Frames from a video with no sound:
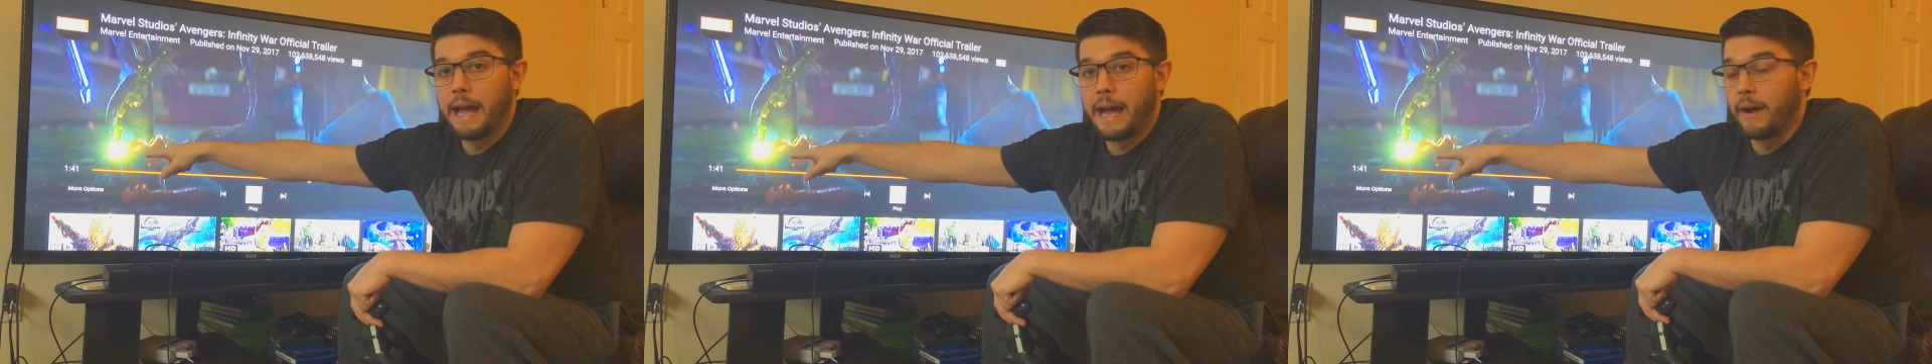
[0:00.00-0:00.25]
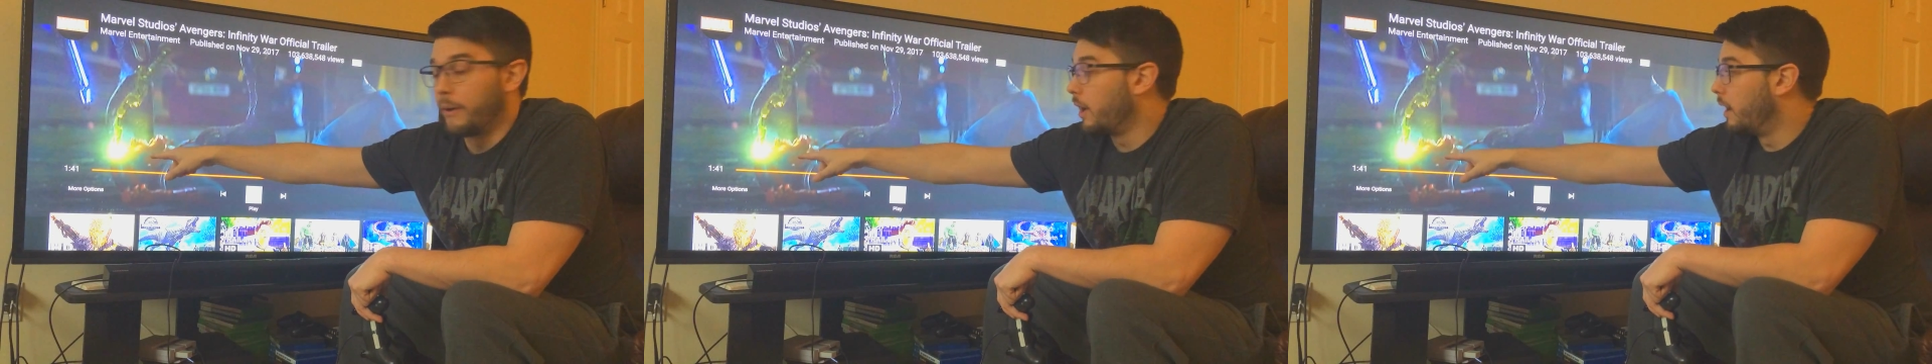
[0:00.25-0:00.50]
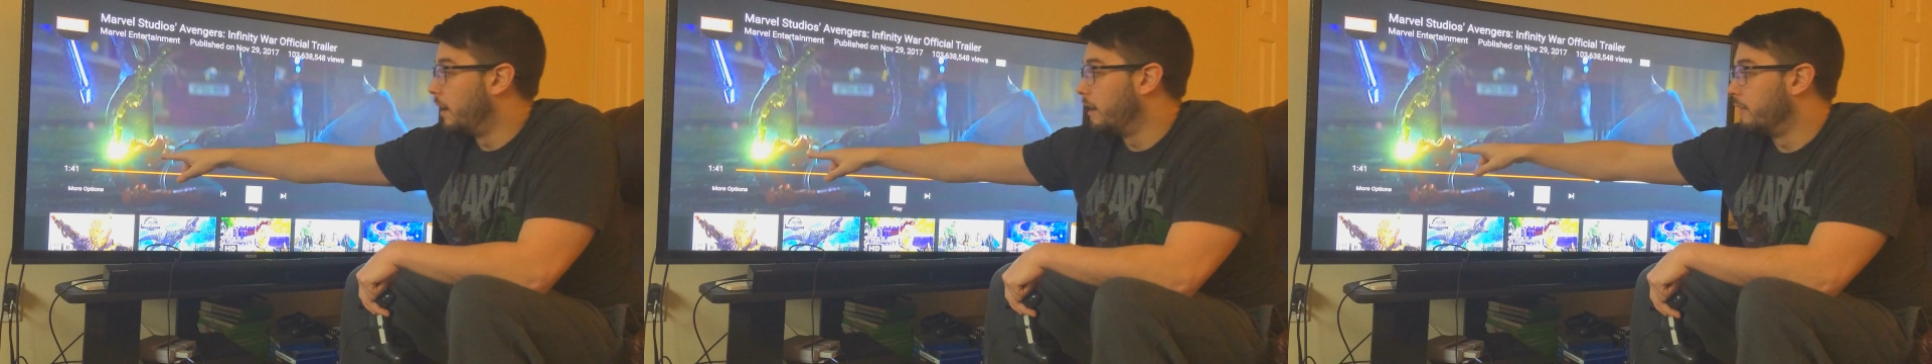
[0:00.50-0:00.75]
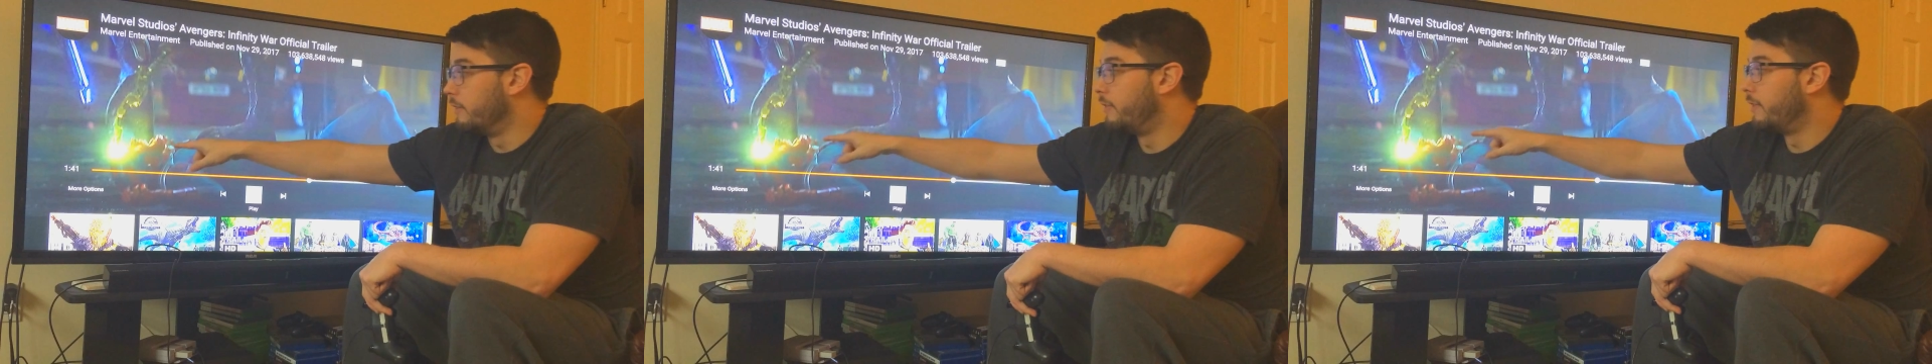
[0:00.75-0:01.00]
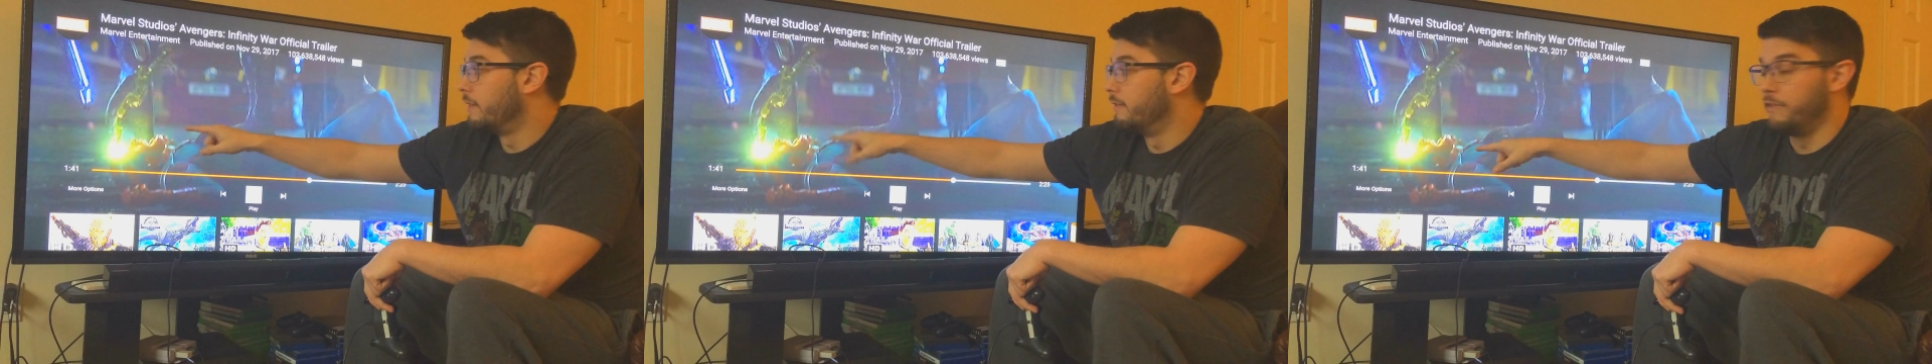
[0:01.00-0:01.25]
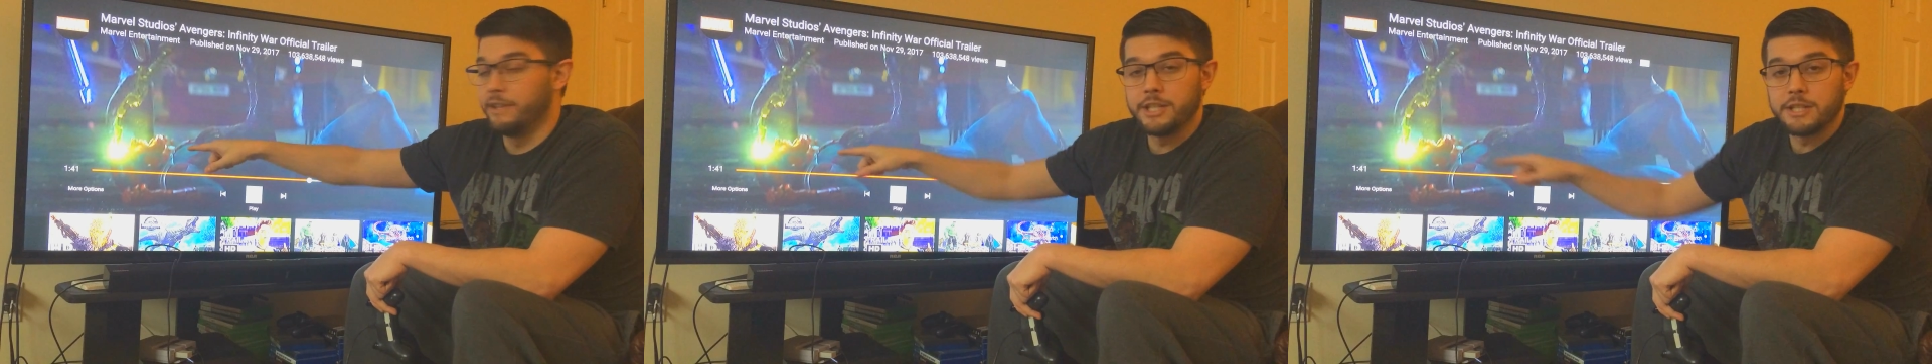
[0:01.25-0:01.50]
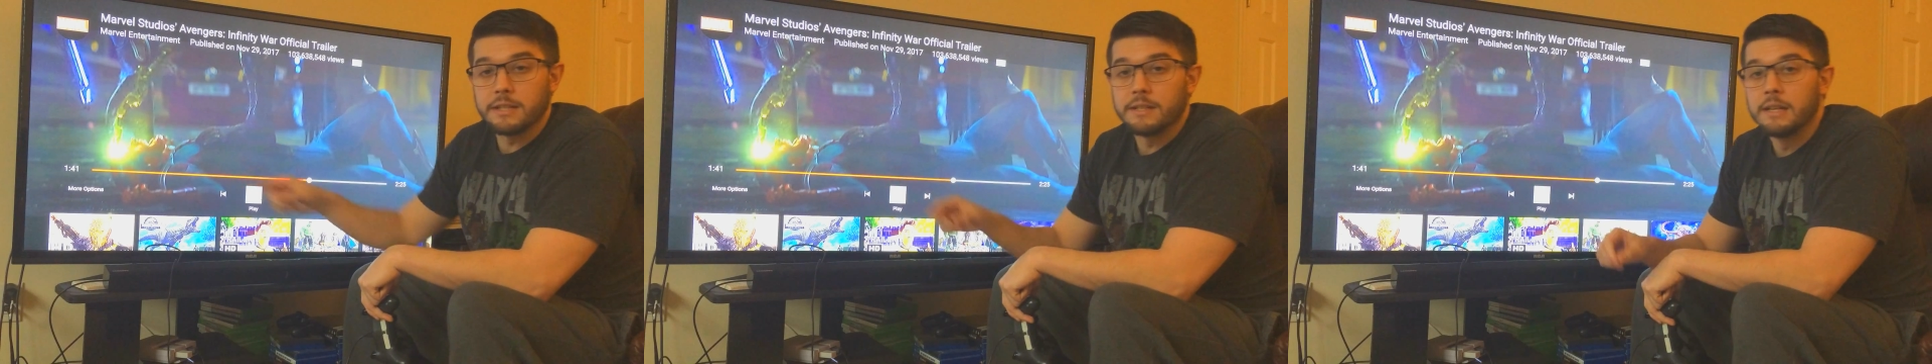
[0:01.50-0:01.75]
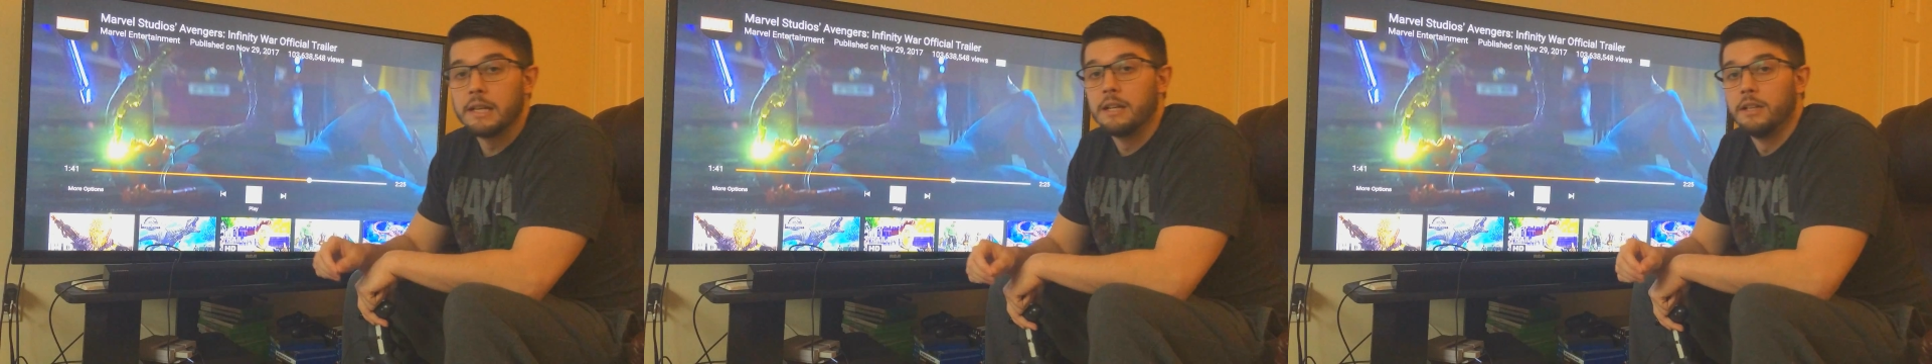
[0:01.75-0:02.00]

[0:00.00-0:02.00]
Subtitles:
out of Vision.